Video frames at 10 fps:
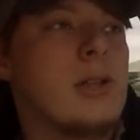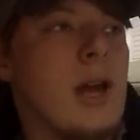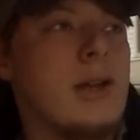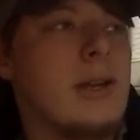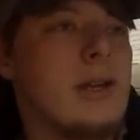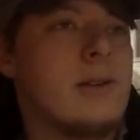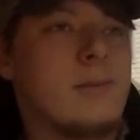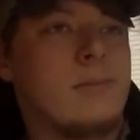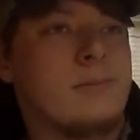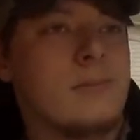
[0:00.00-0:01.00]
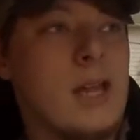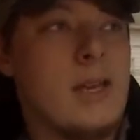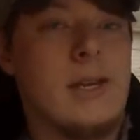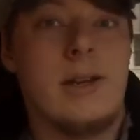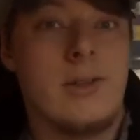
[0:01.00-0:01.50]
I need
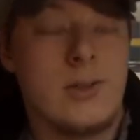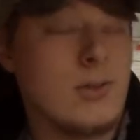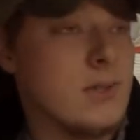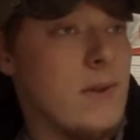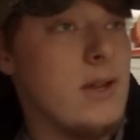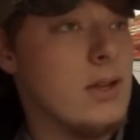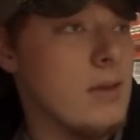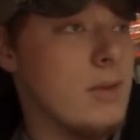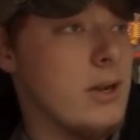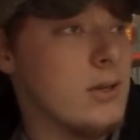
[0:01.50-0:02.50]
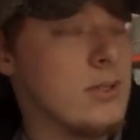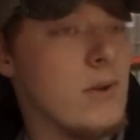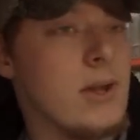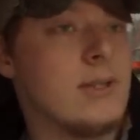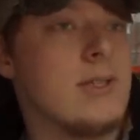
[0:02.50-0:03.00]
another source of income here so
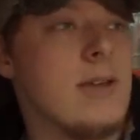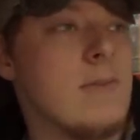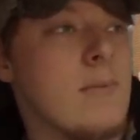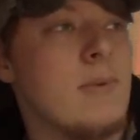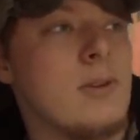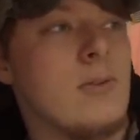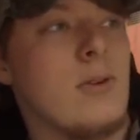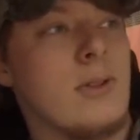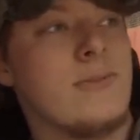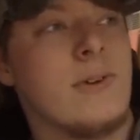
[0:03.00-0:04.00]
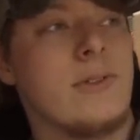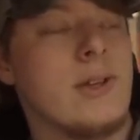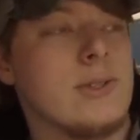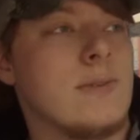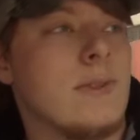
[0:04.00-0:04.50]
I can save up and do all these fun
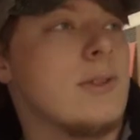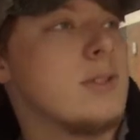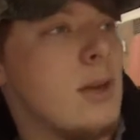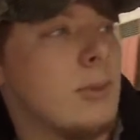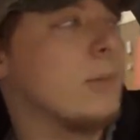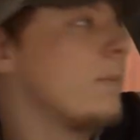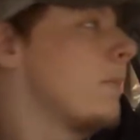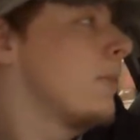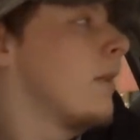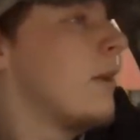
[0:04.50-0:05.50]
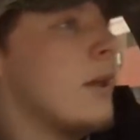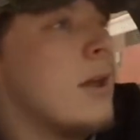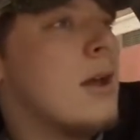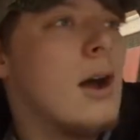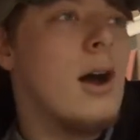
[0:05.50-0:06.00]
things over the summer.
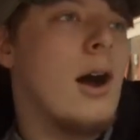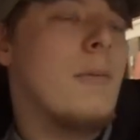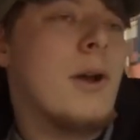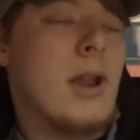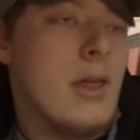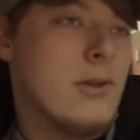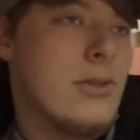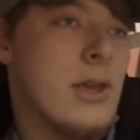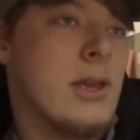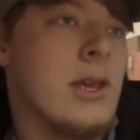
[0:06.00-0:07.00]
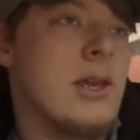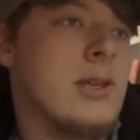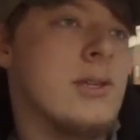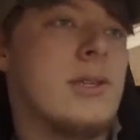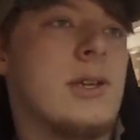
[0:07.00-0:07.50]
Another thing
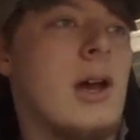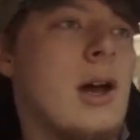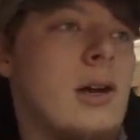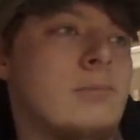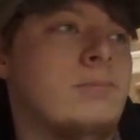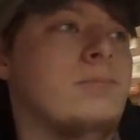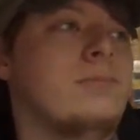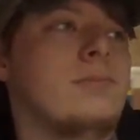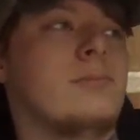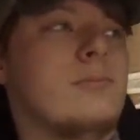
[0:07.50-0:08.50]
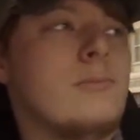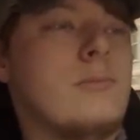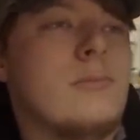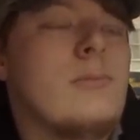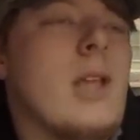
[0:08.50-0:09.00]
is,
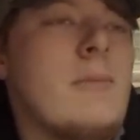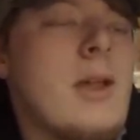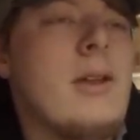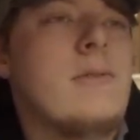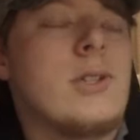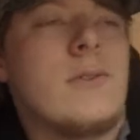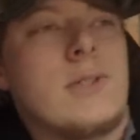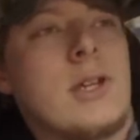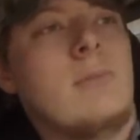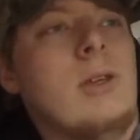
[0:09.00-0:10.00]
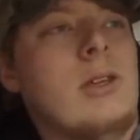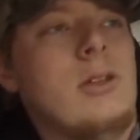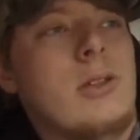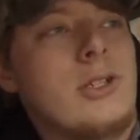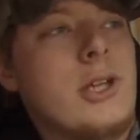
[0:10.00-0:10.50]
I'm not even sure if it's going to be
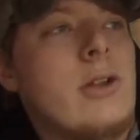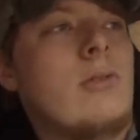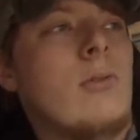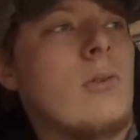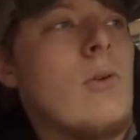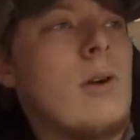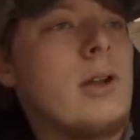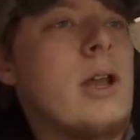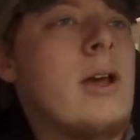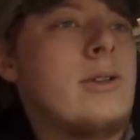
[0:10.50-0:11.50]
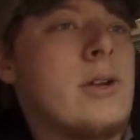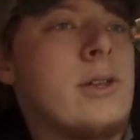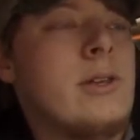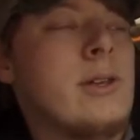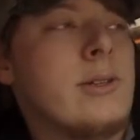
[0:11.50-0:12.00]
legit or organized or
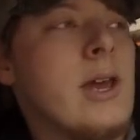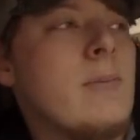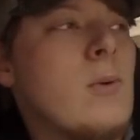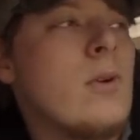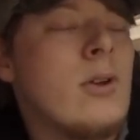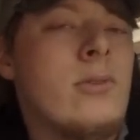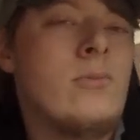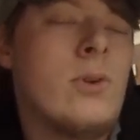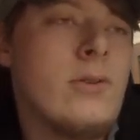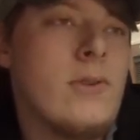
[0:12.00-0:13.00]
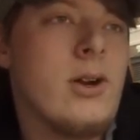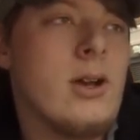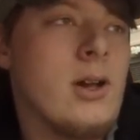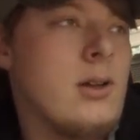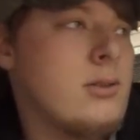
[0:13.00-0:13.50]
anything like that, but one of
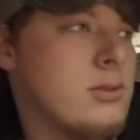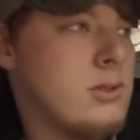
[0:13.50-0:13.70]
our